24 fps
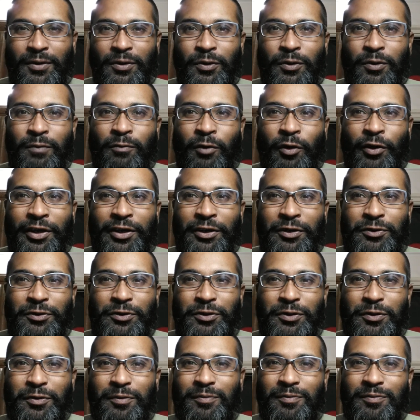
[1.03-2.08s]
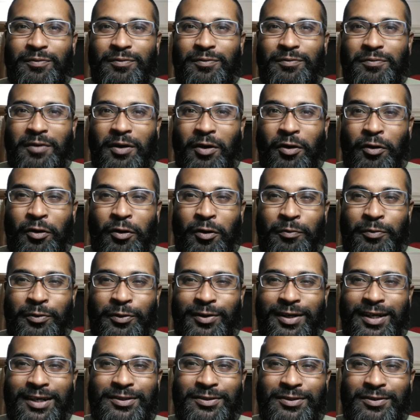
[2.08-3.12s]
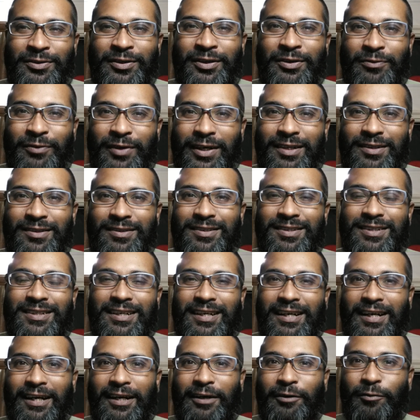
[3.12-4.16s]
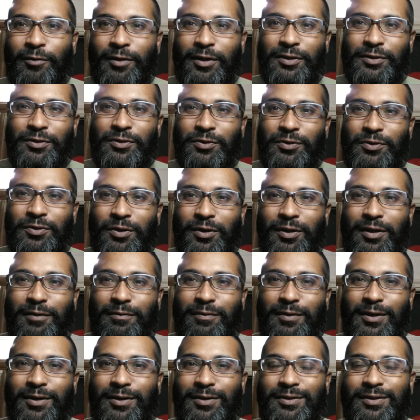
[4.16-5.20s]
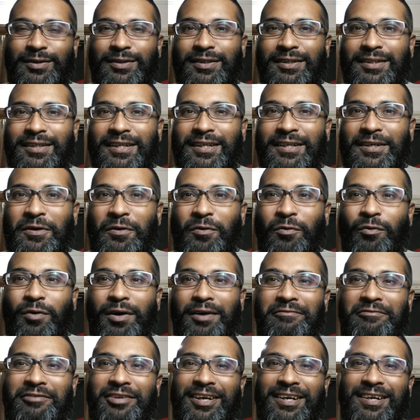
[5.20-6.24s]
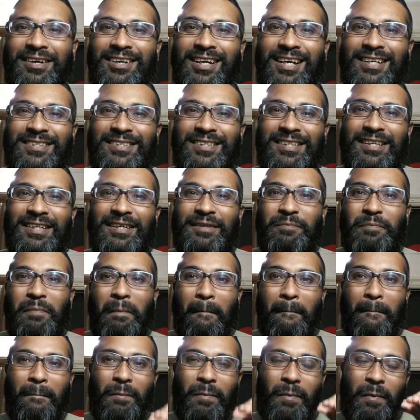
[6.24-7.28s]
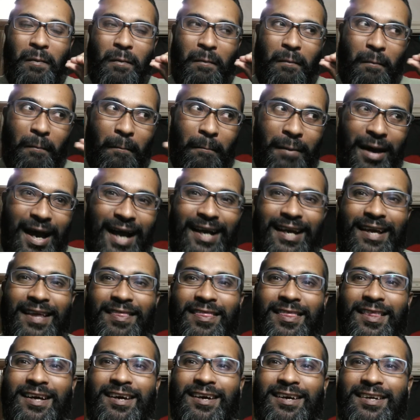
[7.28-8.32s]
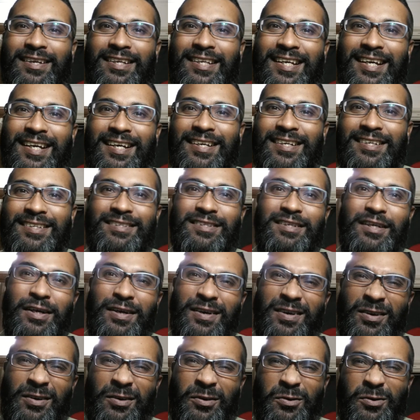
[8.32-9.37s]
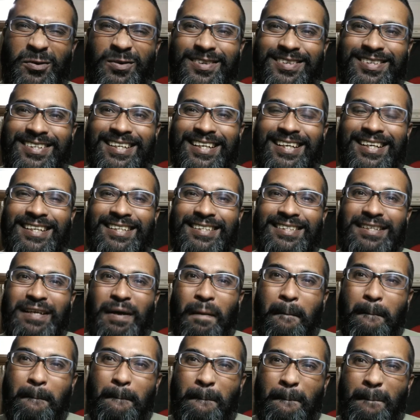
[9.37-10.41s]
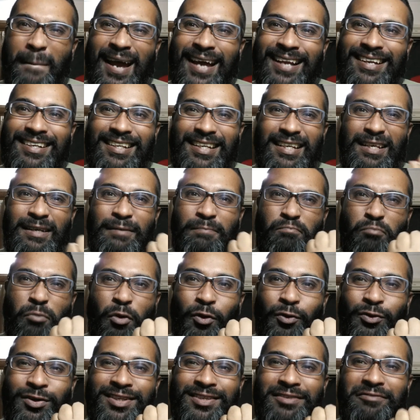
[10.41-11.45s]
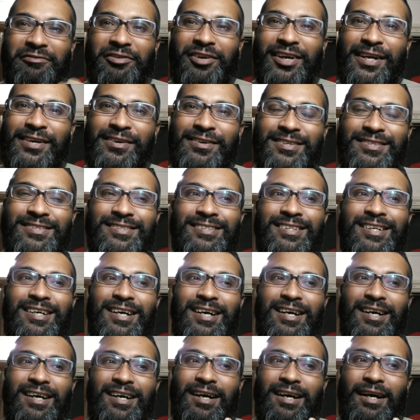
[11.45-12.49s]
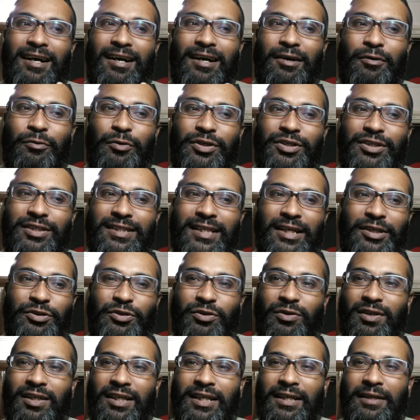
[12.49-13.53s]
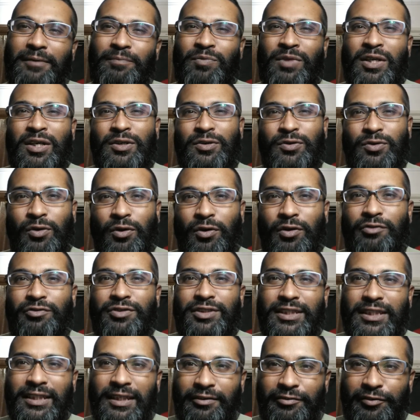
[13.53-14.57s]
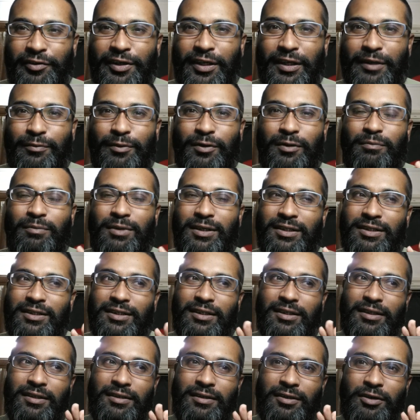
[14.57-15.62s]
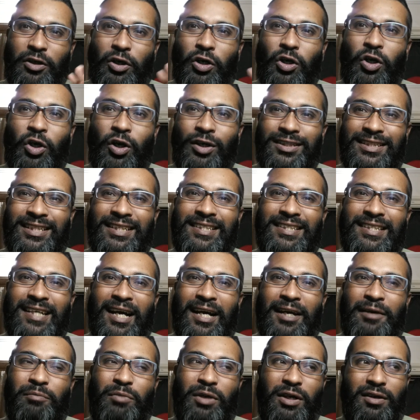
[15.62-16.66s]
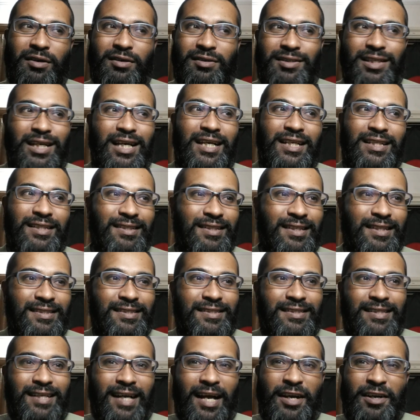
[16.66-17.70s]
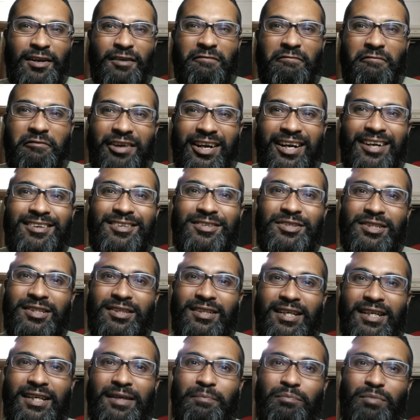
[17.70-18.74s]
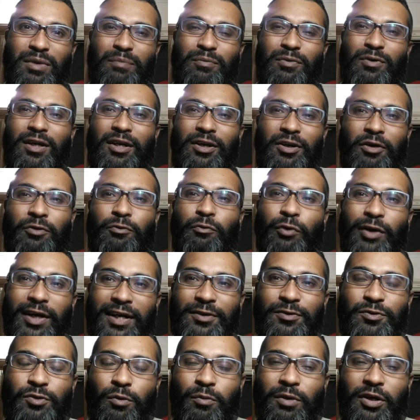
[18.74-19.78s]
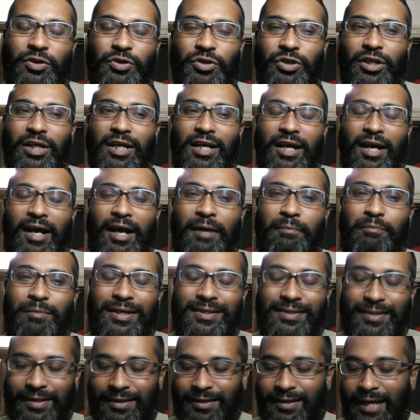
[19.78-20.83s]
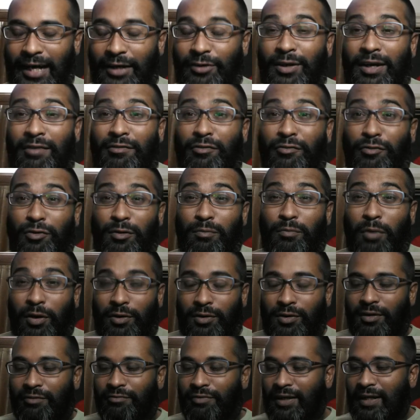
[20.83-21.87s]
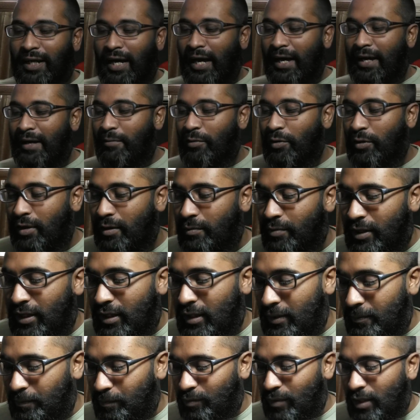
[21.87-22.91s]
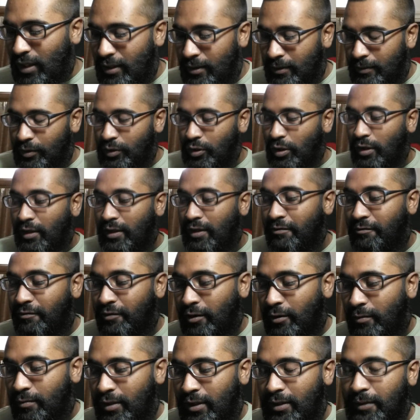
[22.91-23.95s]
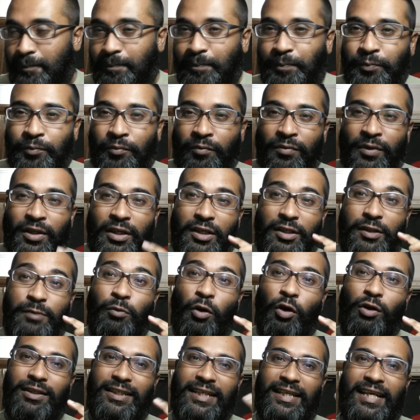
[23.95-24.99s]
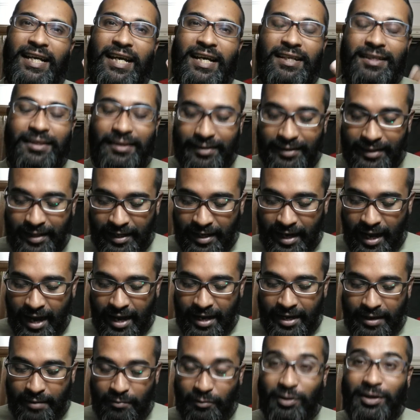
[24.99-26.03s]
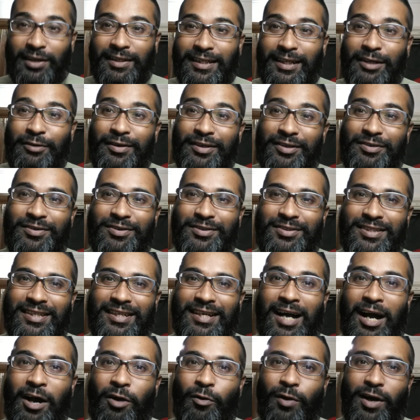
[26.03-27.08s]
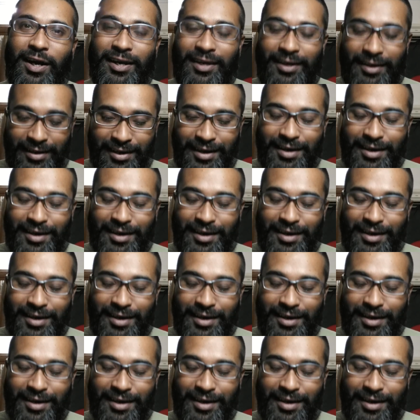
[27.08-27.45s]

good morning youtube i hope you guys doing well i want to talk about one very classy back in the days good days manly potent fragrance uh, which is actually sort of still available but uh, got lost in time because this kind of fragrance today people are not wearing so much and basically i don't have a full bottle of it i am gonna be uh, talking from a small decant that i am gonna tell you interesting how i